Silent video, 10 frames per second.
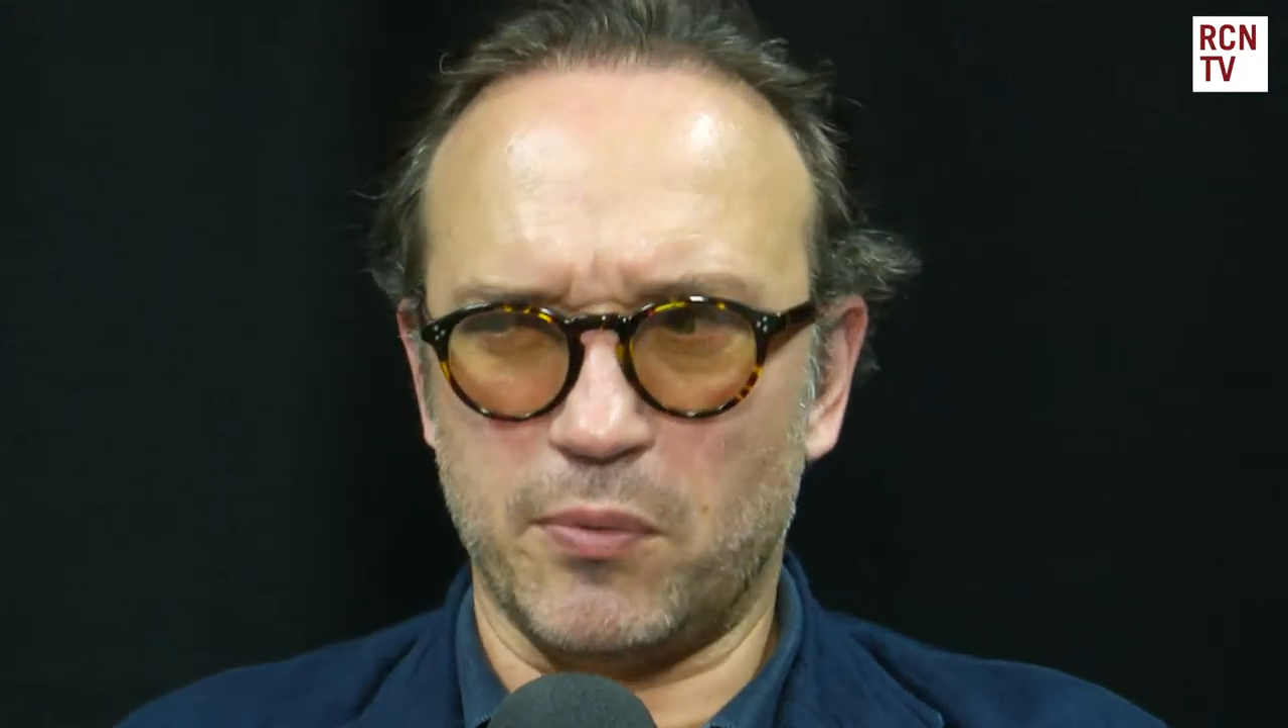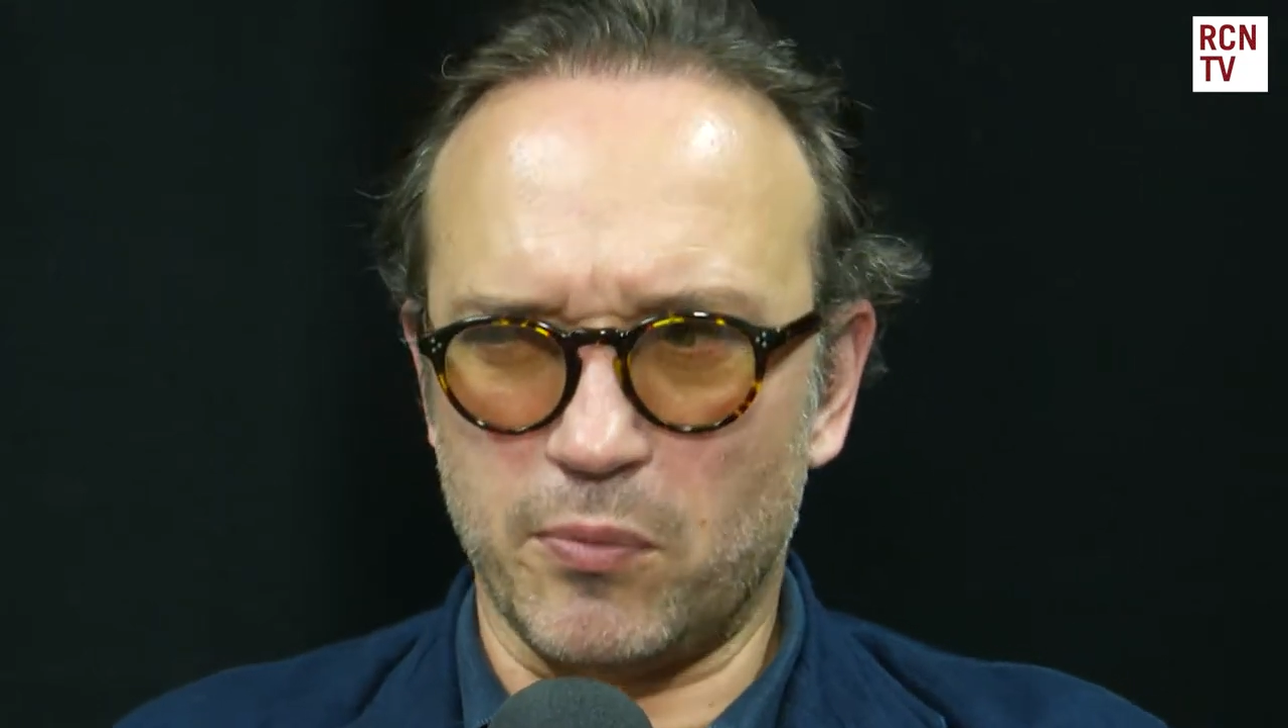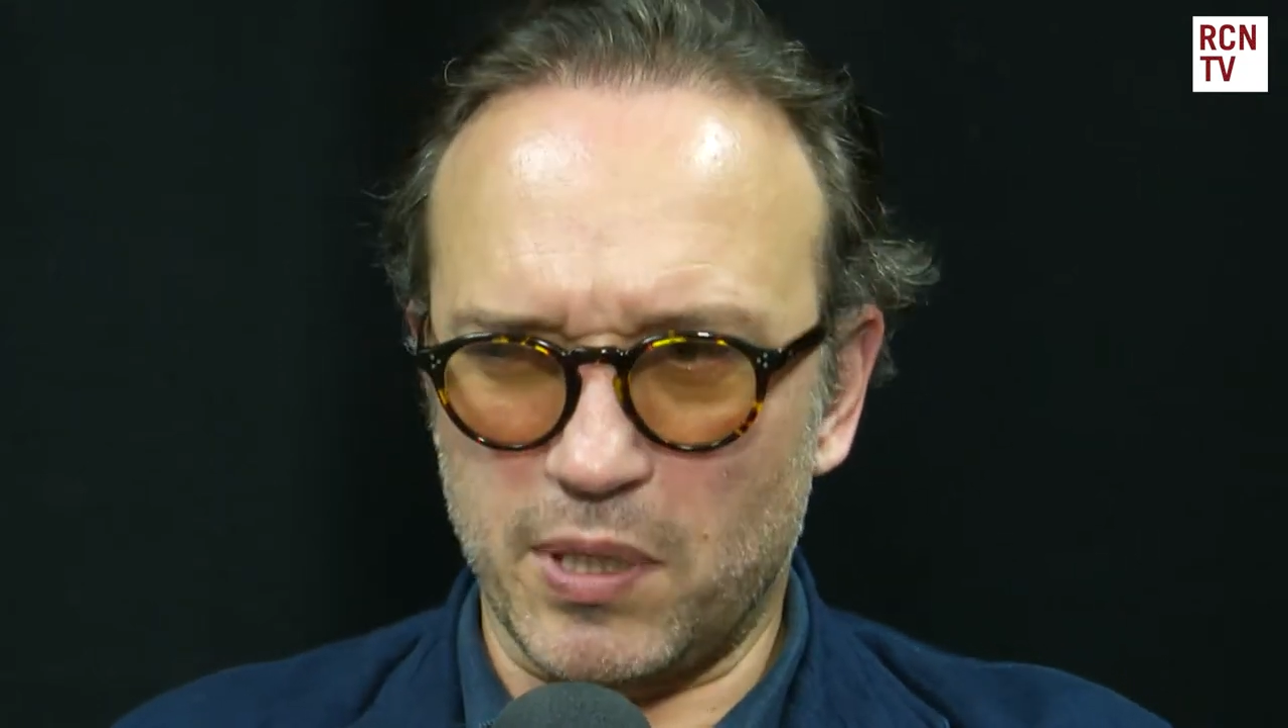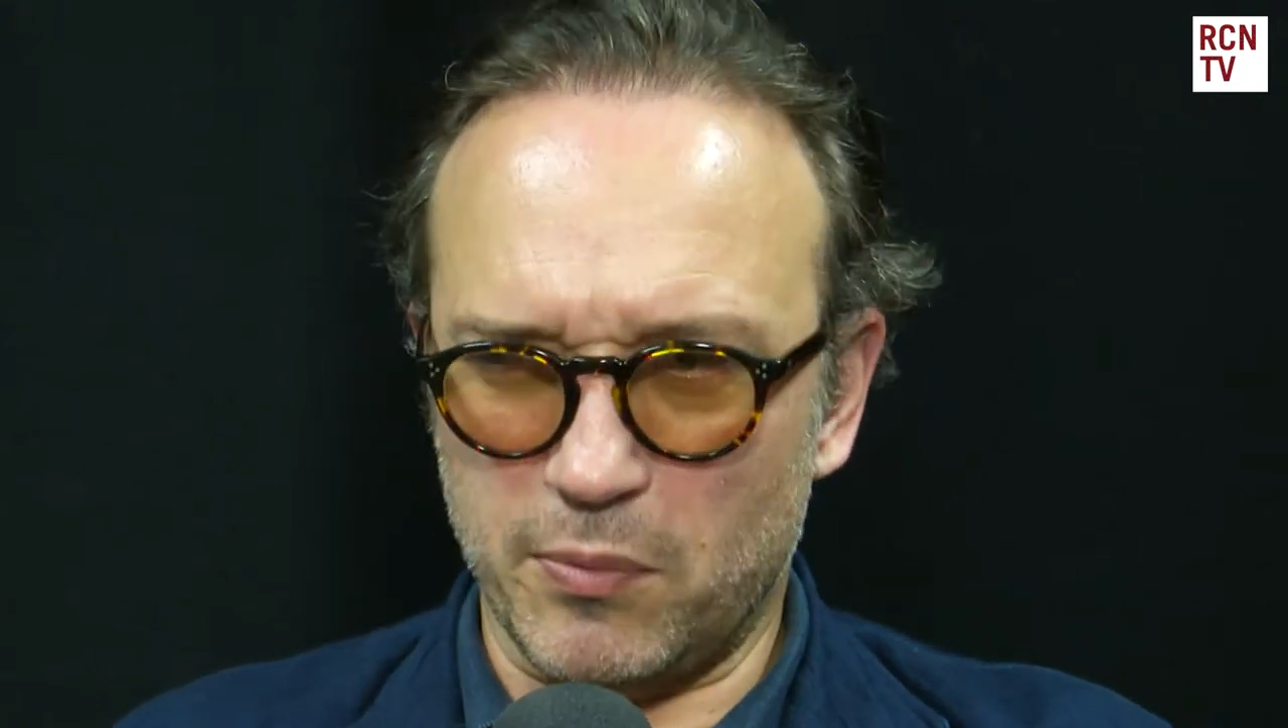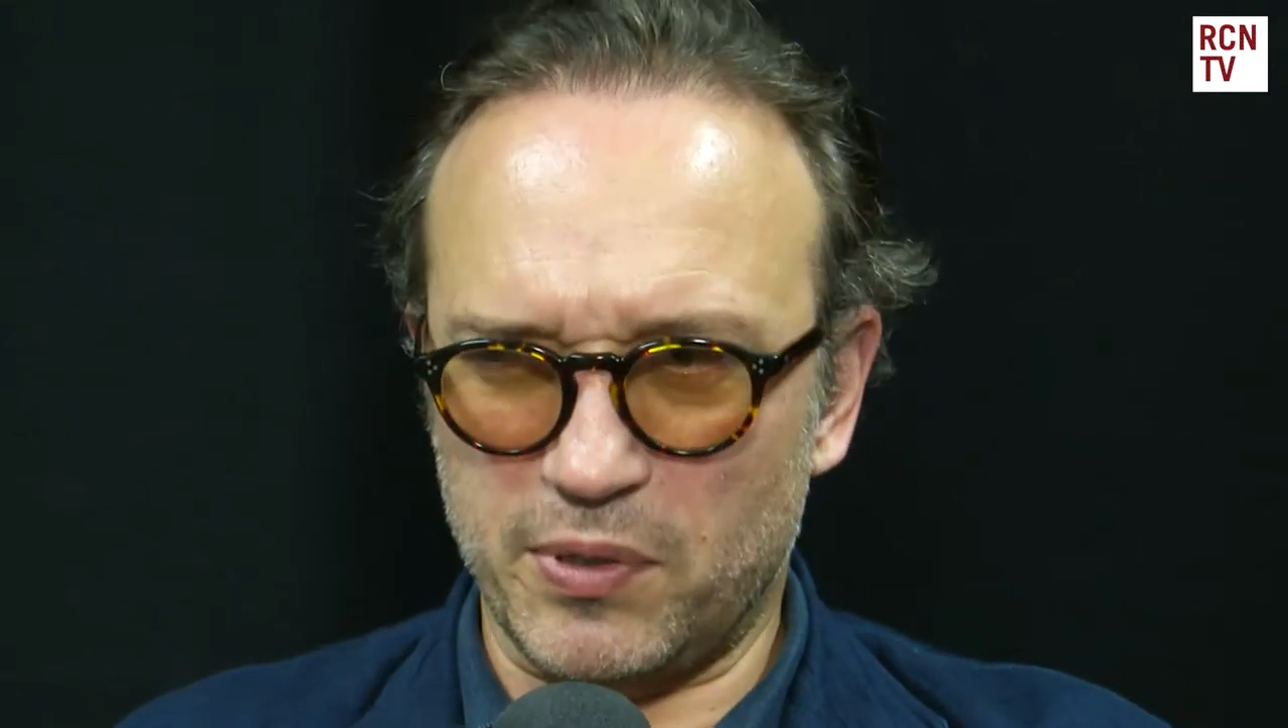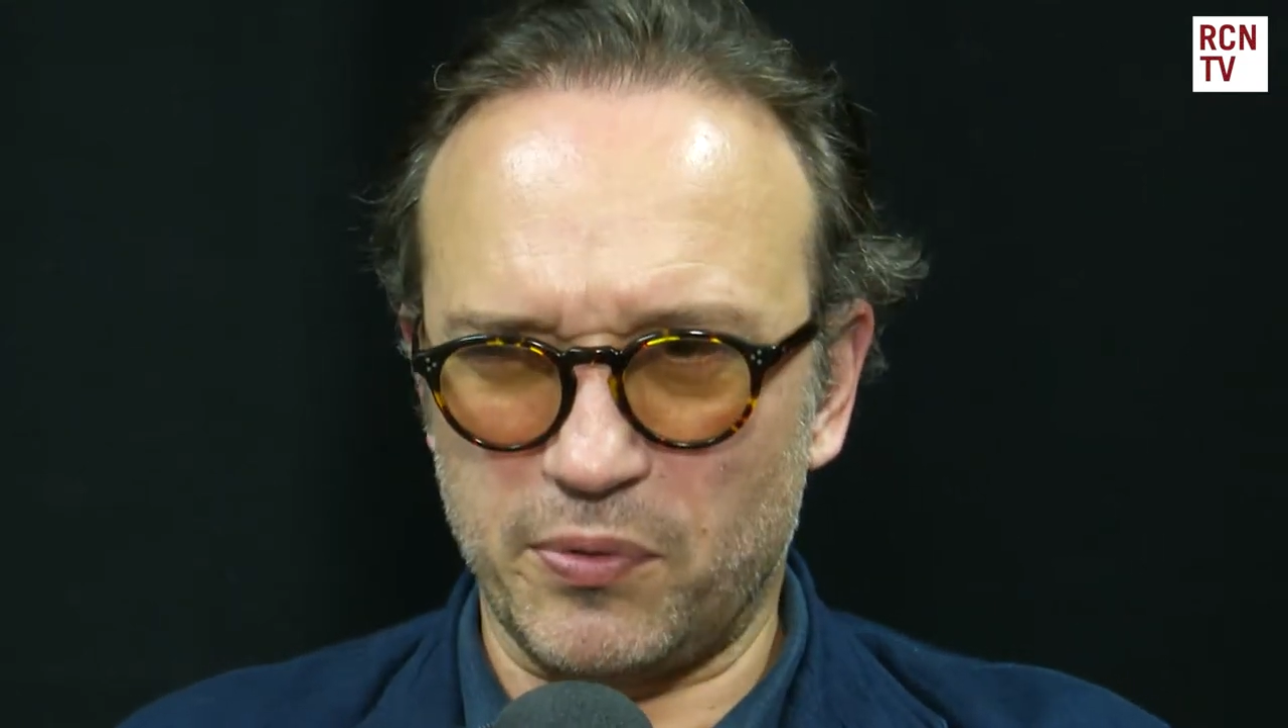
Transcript: what, what,